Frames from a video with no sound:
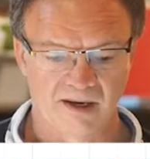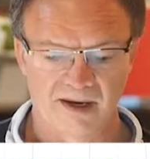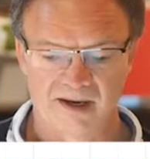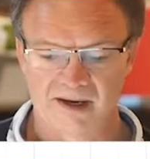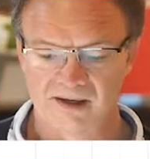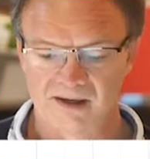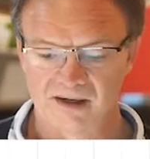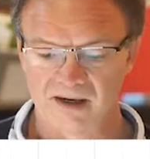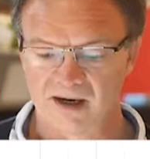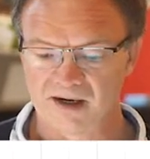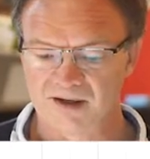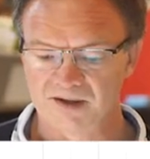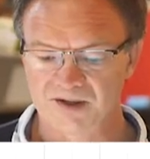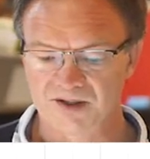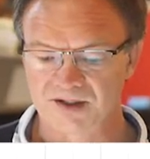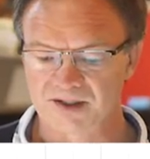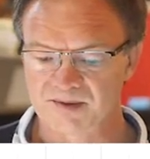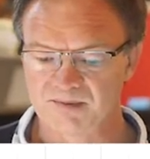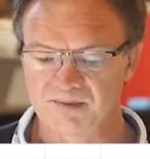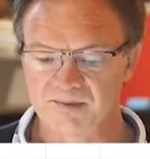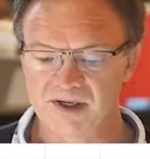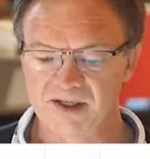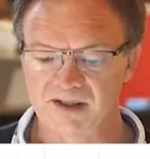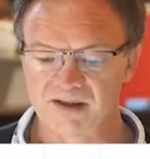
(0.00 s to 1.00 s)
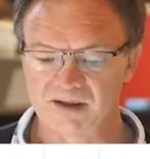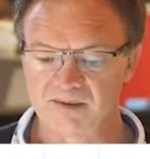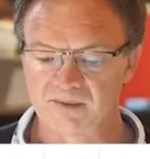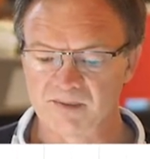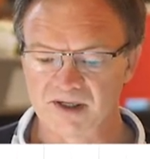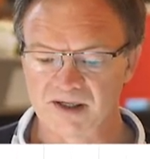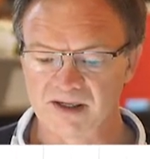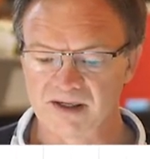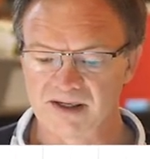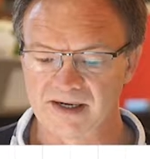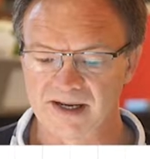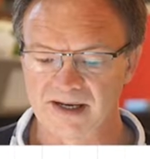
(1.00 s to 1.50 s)
and I just meet them
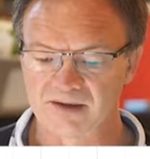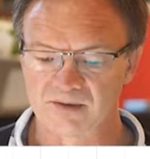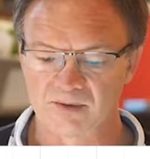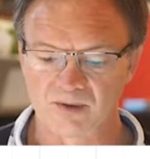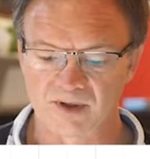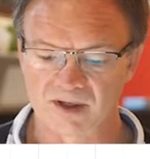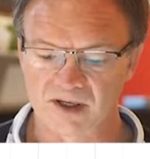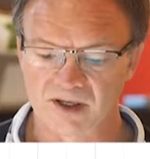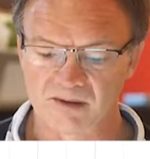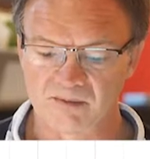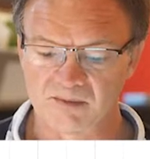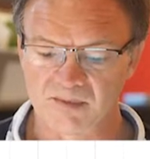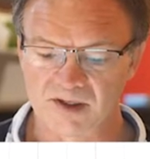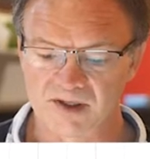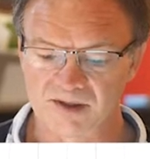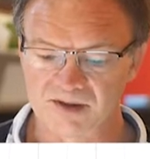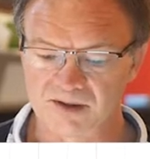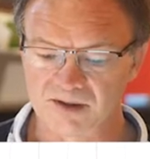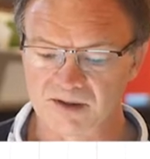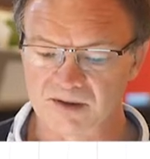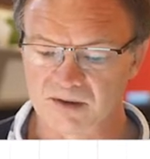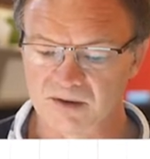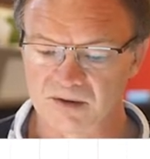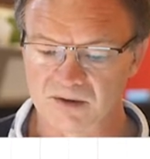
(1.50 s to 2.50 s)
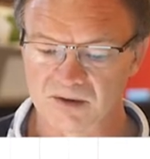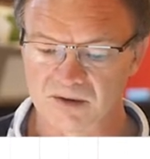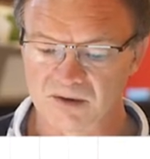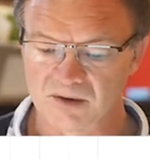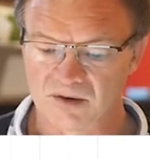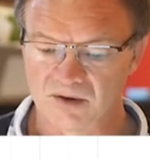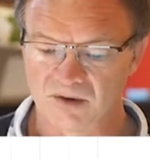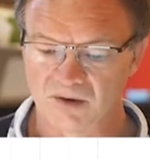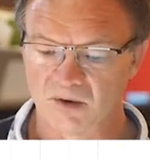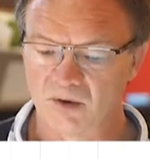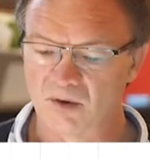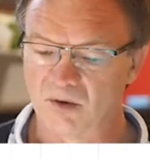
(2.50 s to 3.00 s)
at a networking meeting
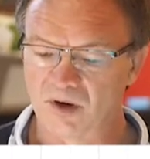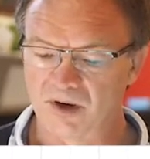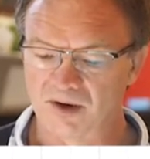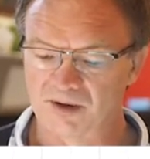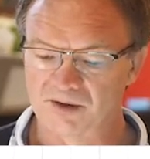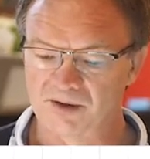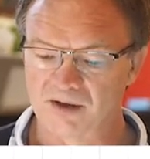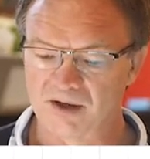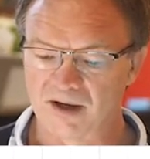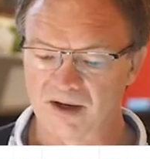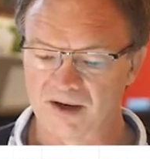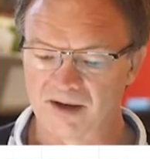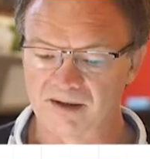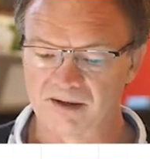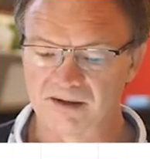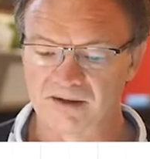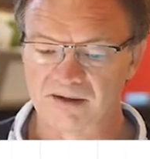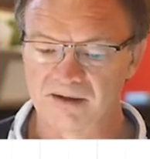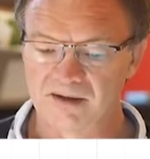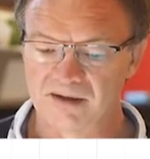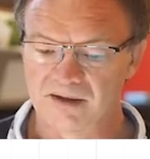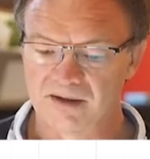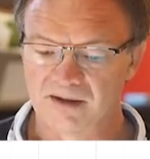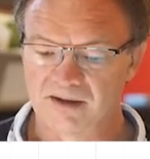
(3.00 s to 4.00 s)
or online,